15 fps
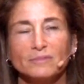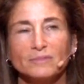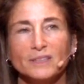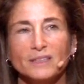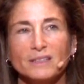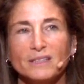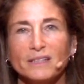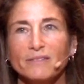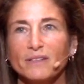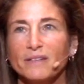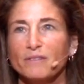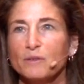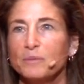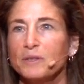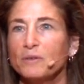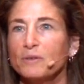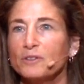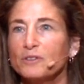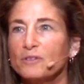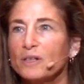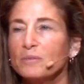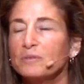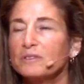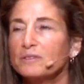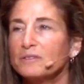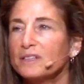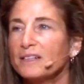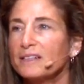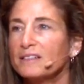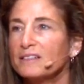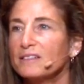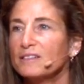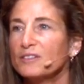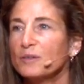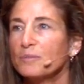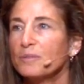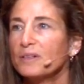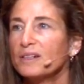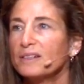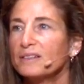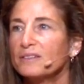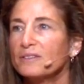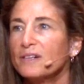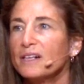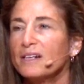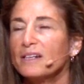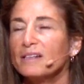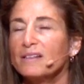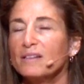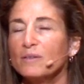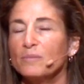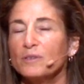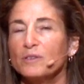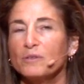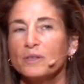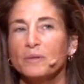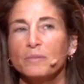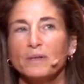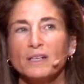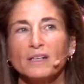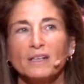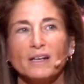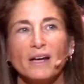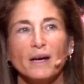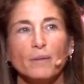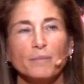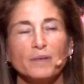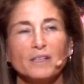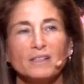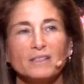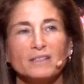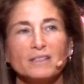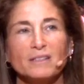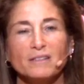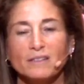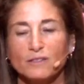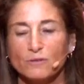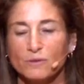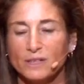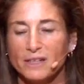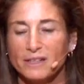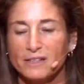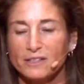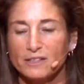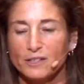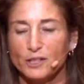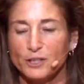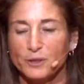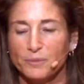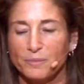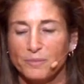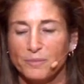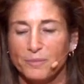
Doesn't even have to be a real troubled relationship, but is there anything between me and happiness in this relationship?